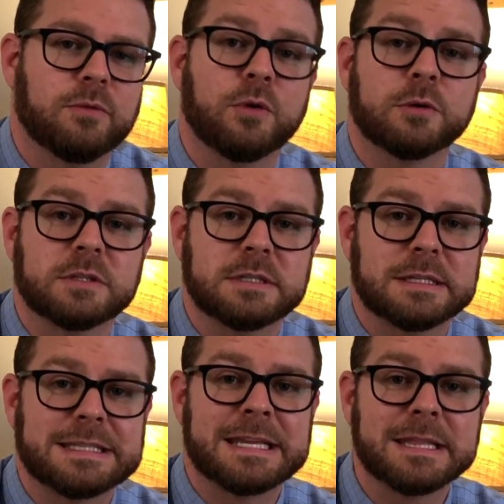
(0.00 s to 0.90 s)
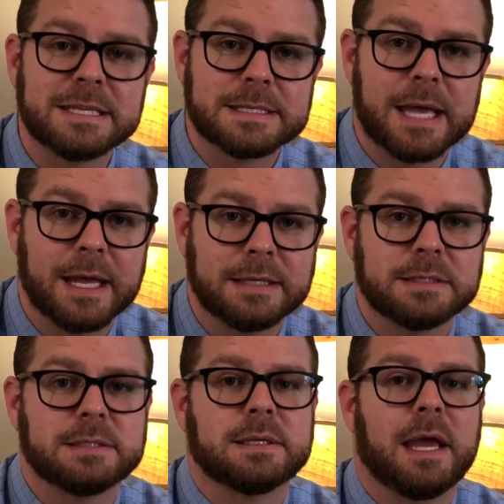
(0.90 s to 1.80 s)
first
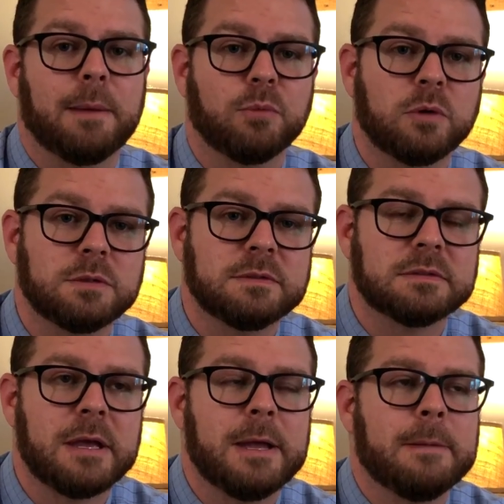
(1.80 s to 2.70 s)
synthesized emeralds